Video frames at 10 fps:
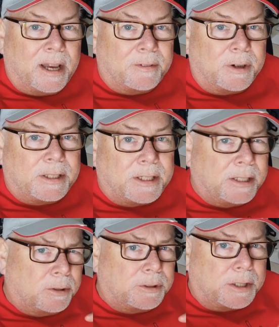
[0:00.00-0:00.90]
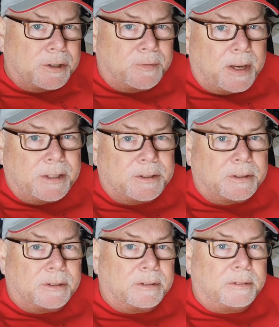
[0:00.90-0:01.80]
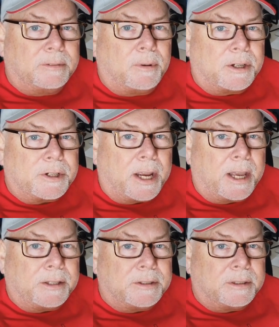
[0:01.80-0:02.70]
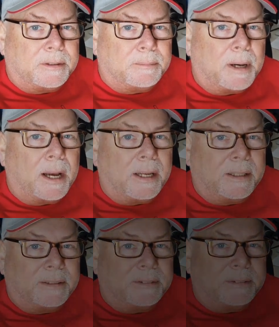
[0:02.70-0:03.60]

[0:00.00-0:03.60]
Have a great day. Don't touch your face. Wash your hands. Bye.